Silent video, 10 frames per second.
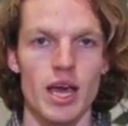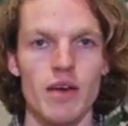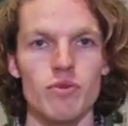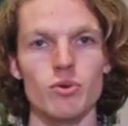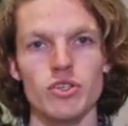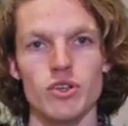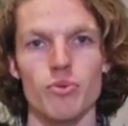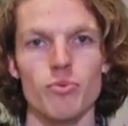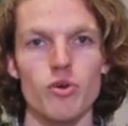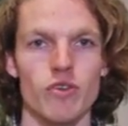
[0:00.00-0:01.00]
If you want to know
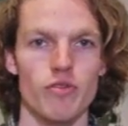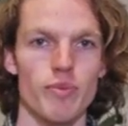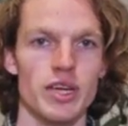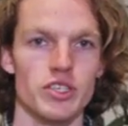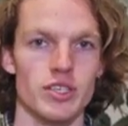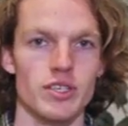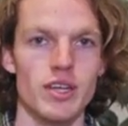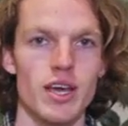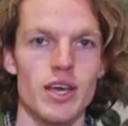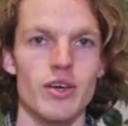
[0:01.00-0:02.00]
more information,
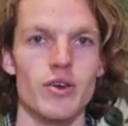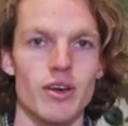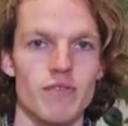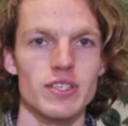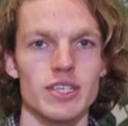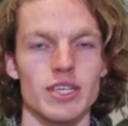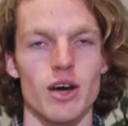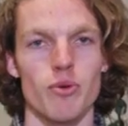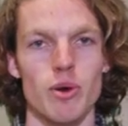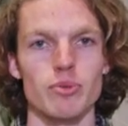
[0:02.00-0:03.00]
you can visit
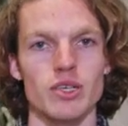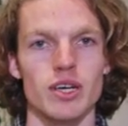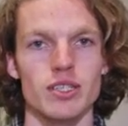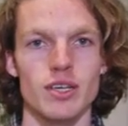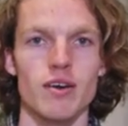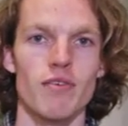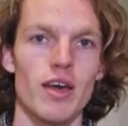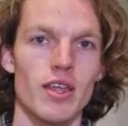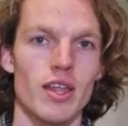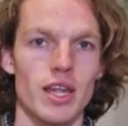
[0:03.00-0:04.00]
our website
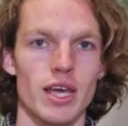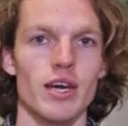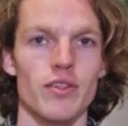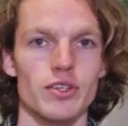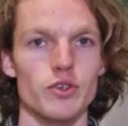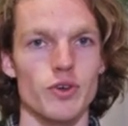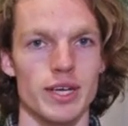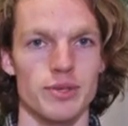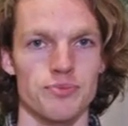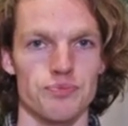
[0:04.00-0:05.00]
via the link on the
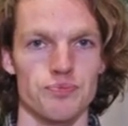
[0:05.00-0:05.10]
screen.